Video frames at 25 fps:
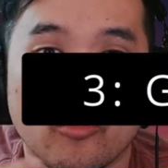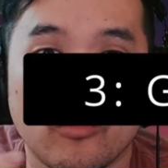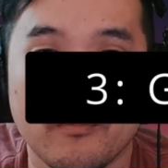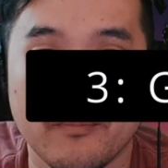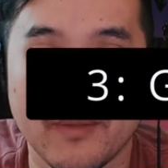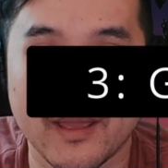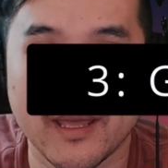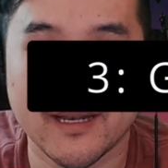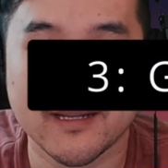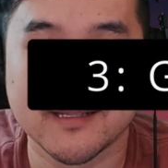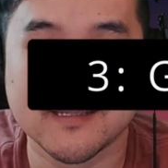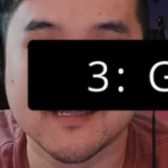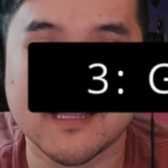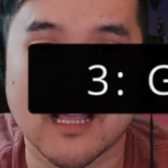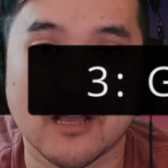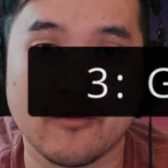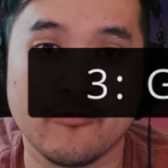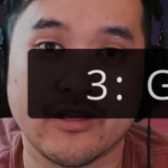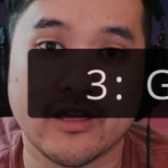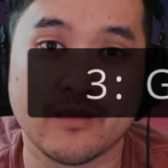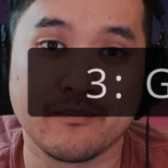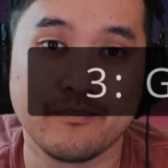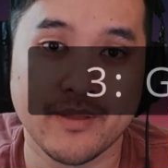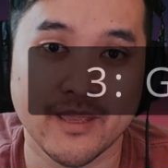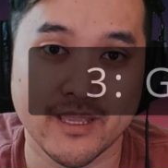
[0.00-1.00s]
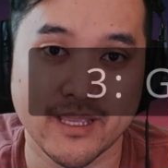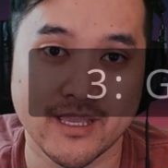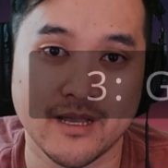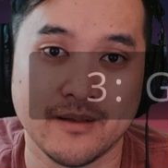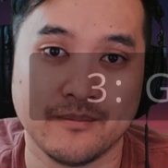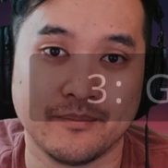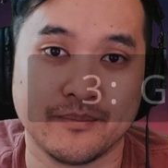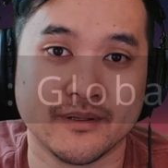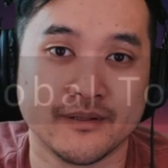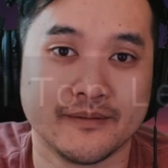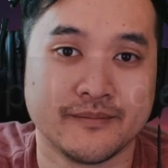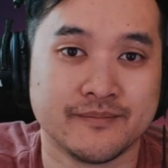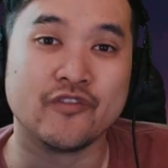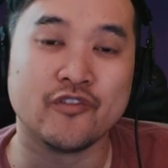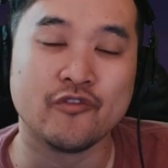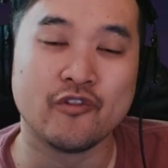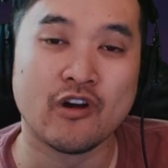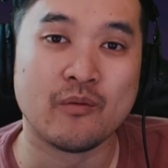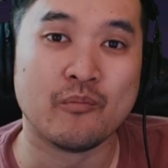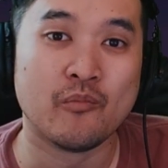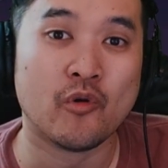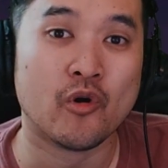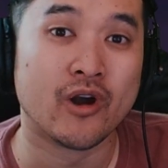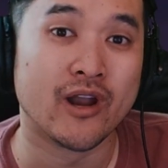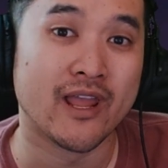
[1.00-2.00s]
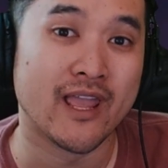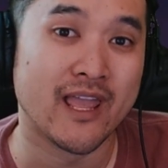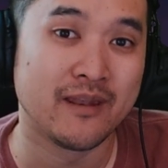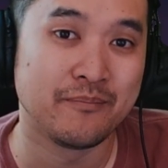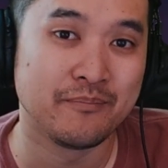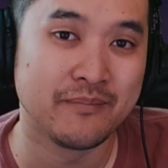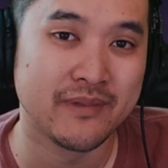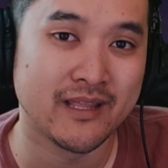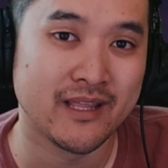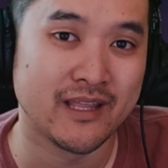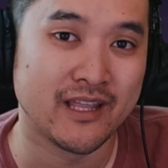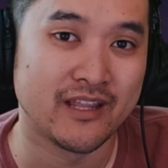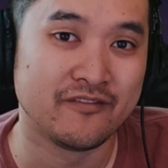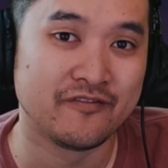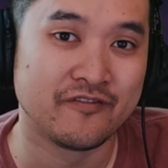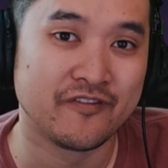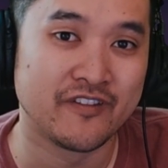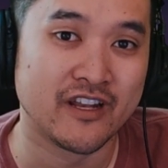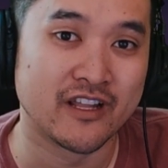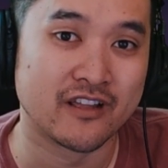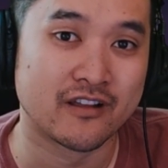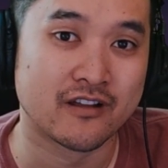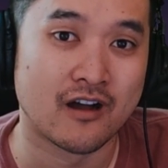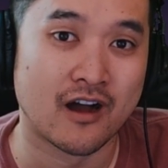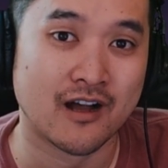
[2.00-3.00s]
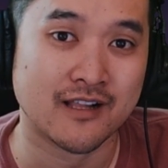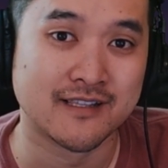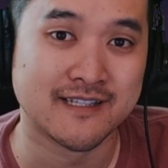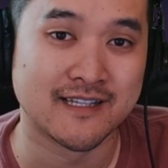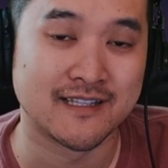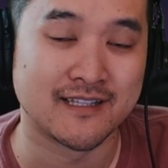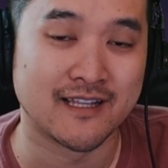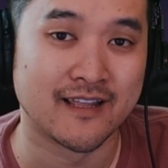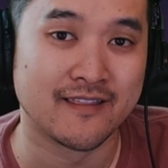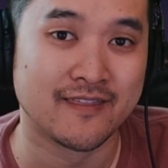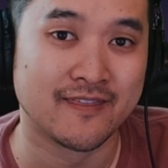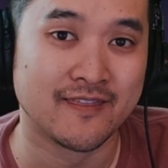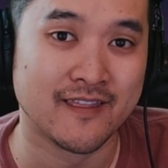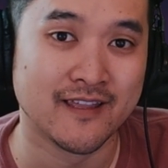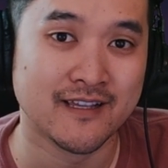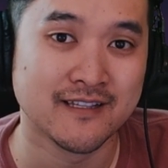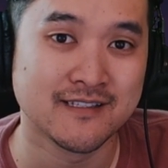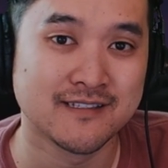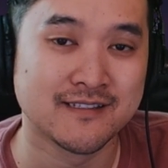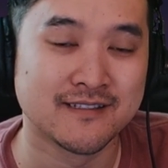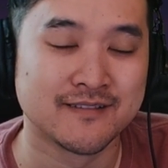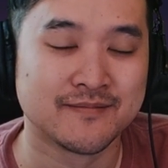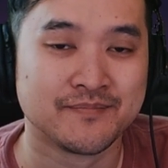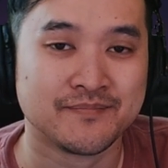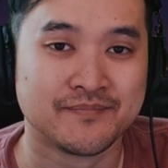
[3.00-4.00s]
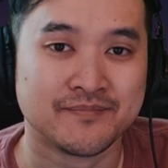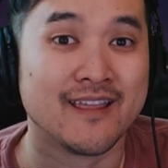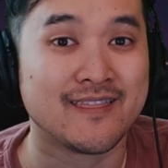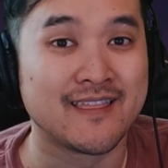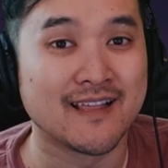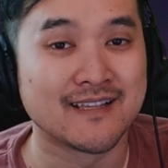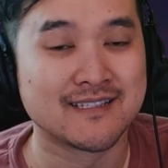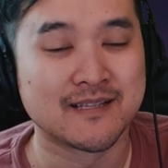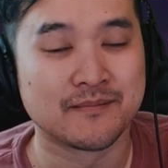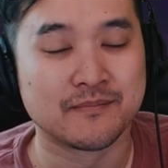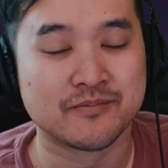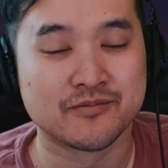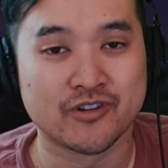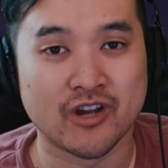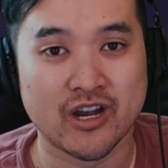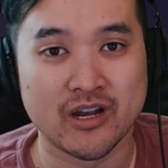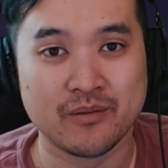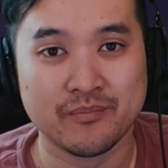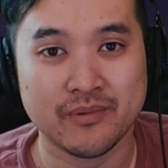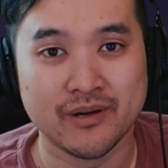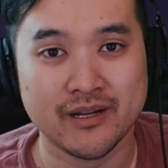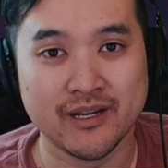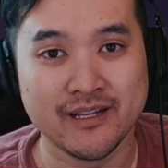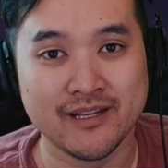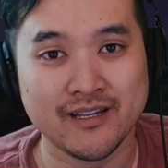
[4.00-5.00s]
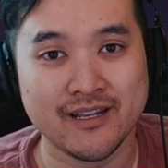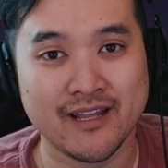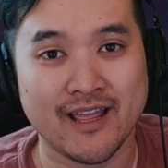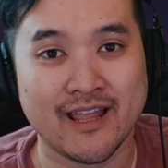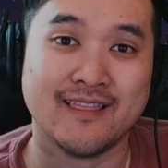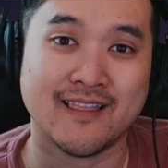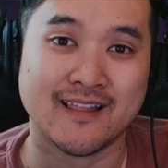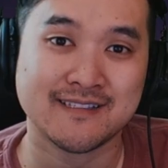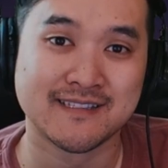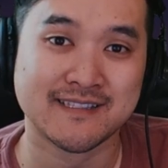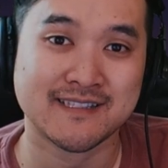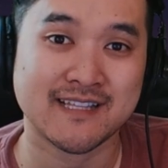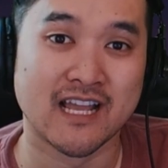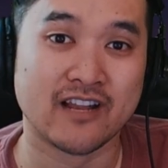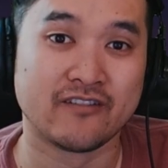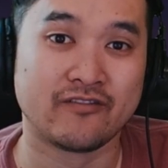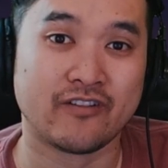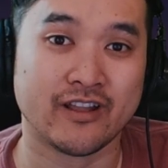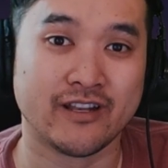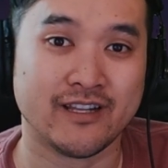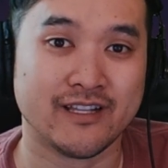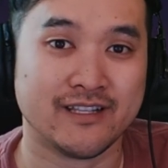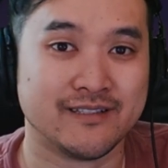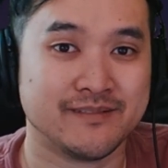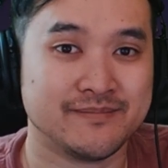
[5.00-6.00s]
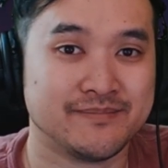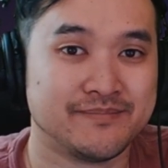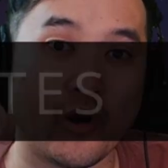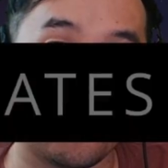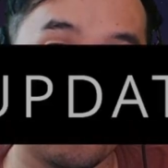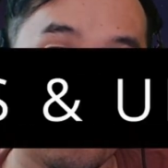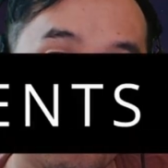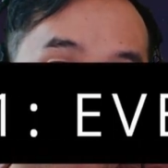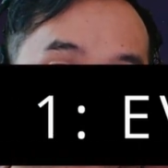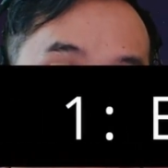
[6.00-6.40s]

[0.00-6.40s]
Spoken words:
or metas that we can pick up. If you want more NBA Infinite content like this, hit that subscribe button and let's dive right in. Part